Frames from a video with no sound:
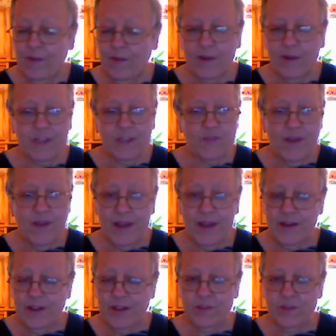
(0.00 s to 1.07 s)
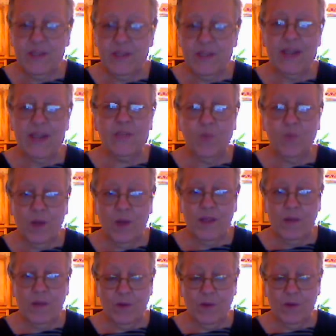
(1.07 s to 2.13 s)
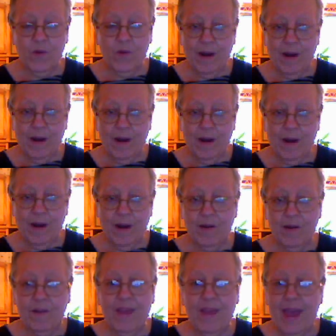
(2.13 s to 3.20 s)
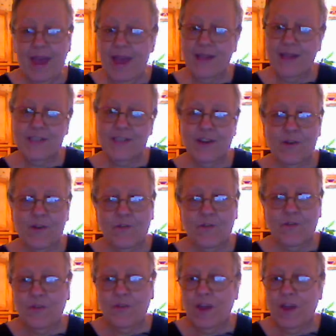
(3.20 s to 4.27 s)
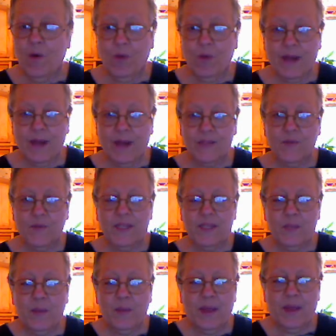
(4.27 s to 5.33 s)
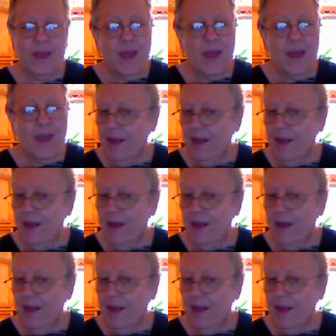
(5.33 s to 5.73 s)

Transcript: flavor is fine to use. That is what they require, or they ask, for the old lady's recipe.